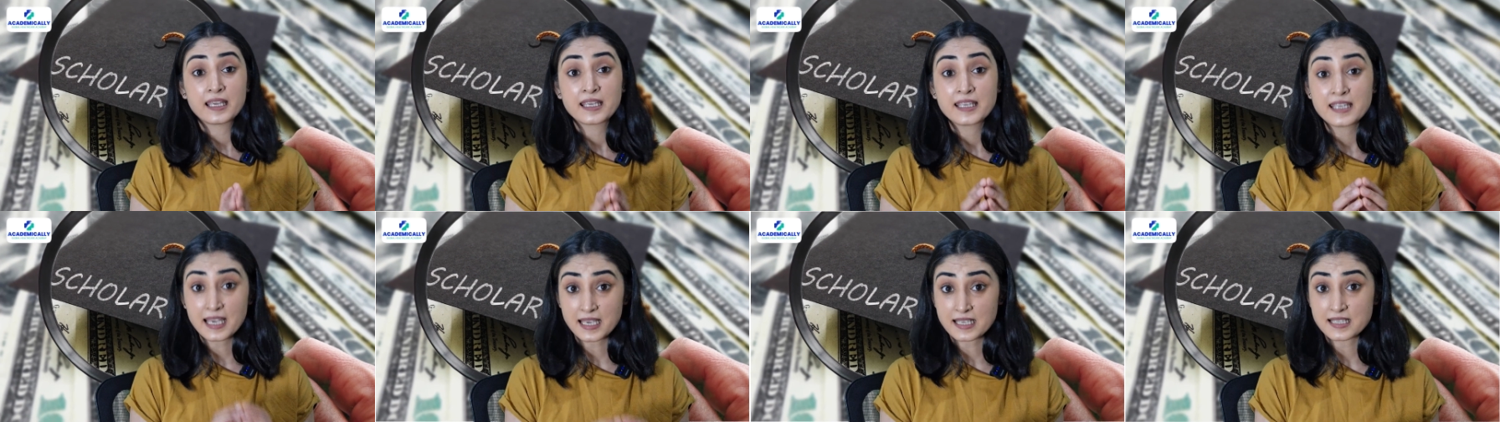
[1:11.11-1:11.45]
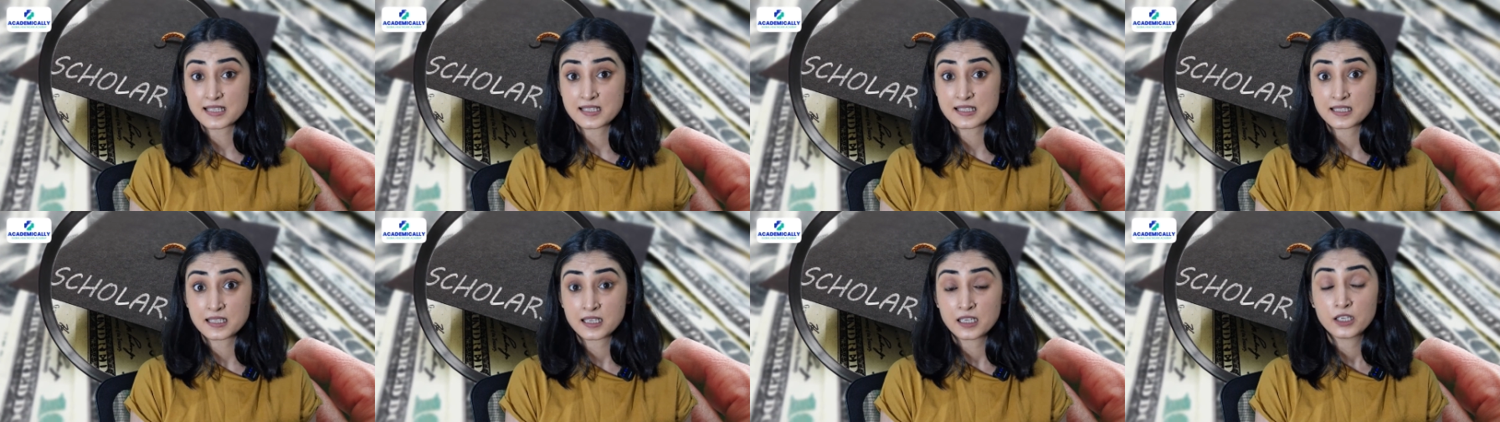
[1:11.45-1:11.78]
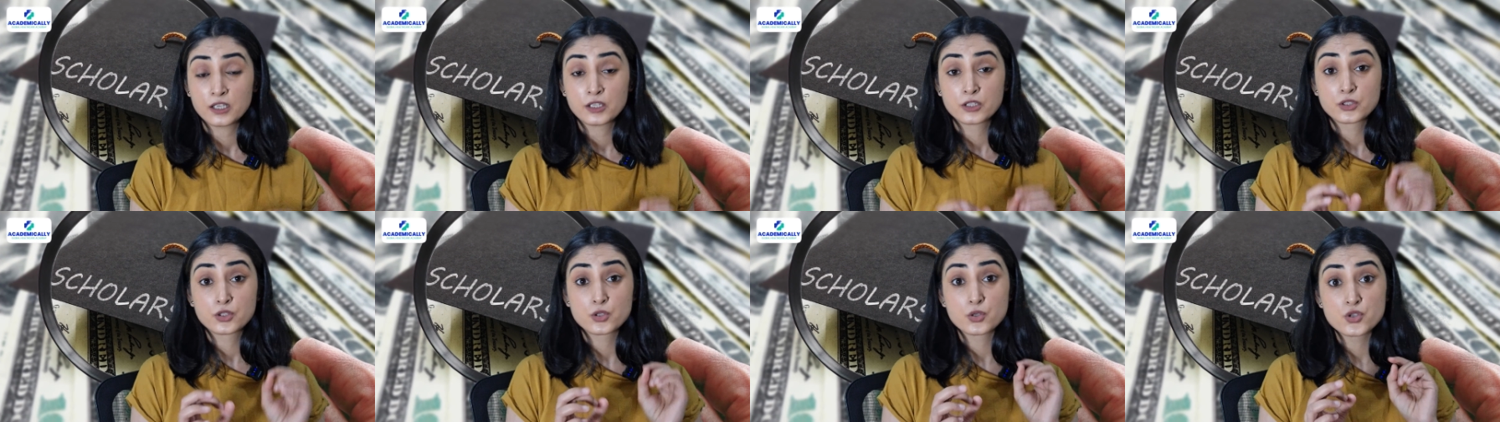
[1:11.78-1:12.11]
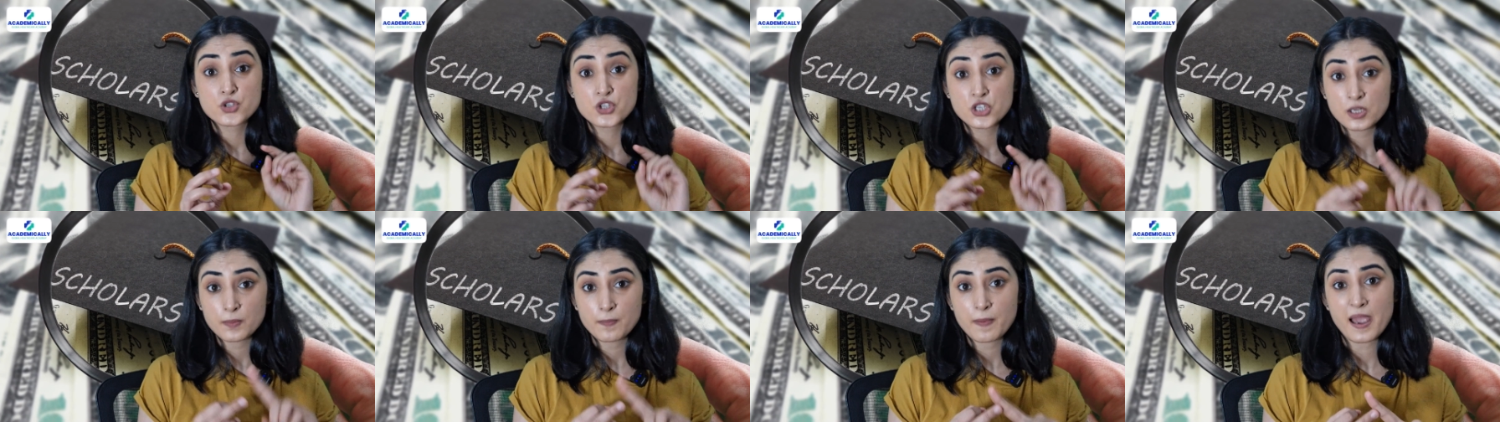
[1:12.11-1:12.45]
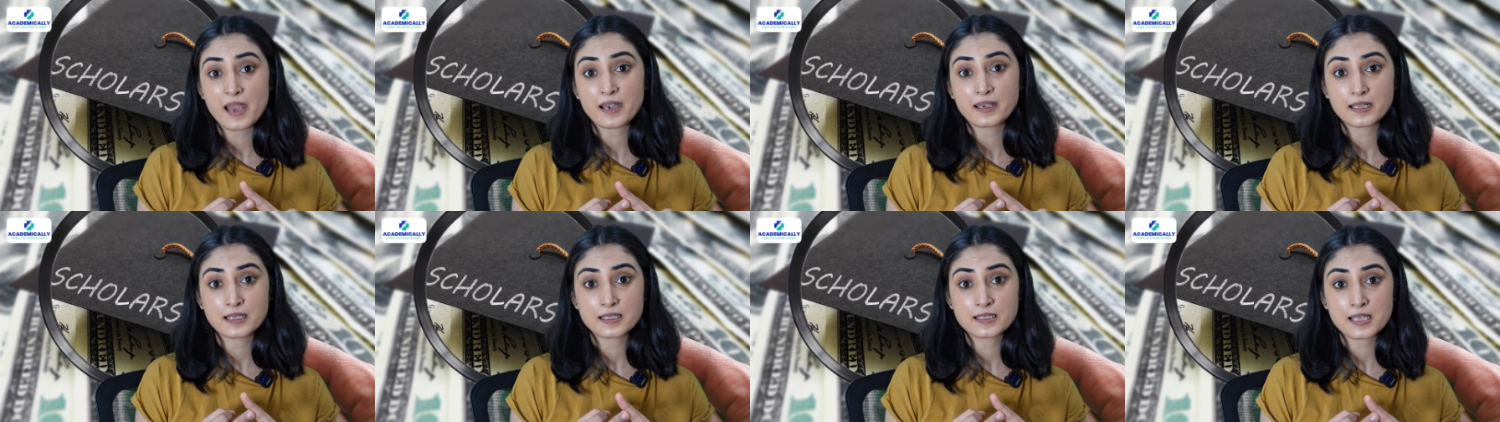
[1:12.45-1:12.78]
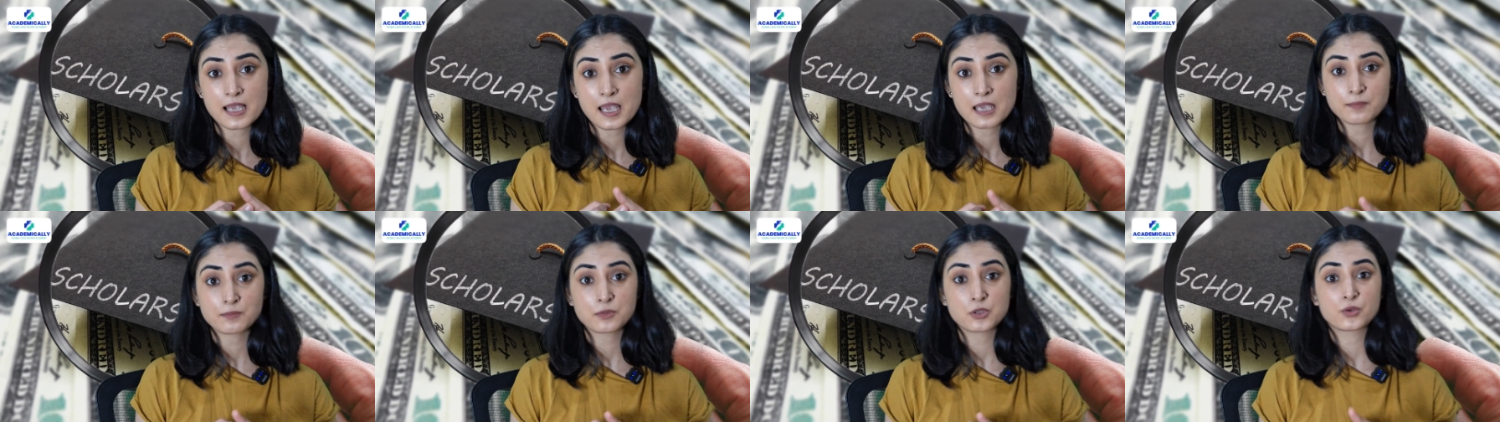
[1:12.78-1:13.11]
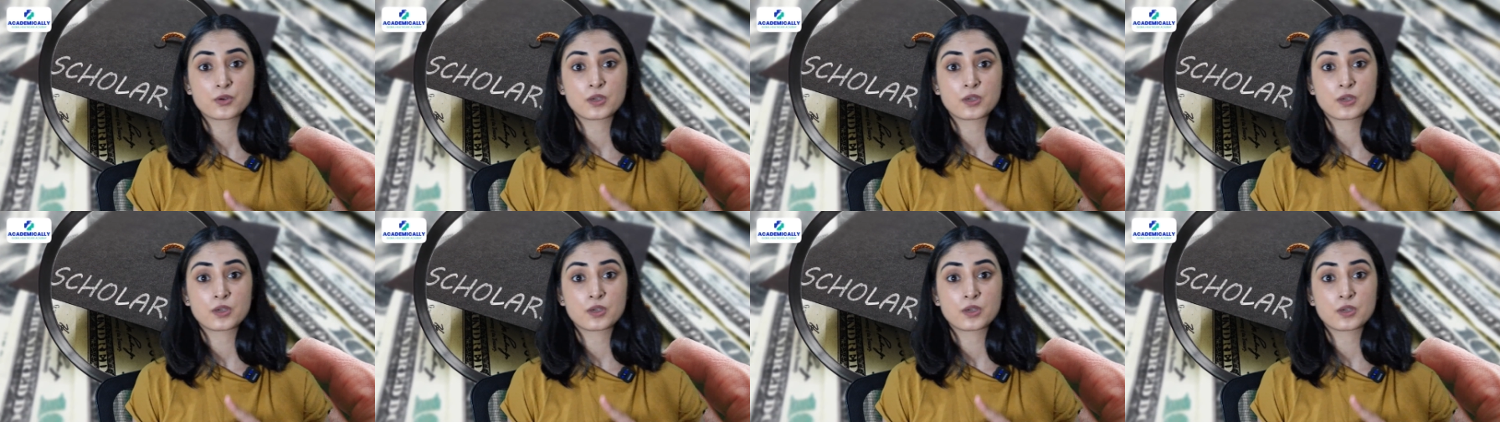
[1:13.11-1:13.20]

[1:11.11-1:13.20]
Yes, through GPAT exam,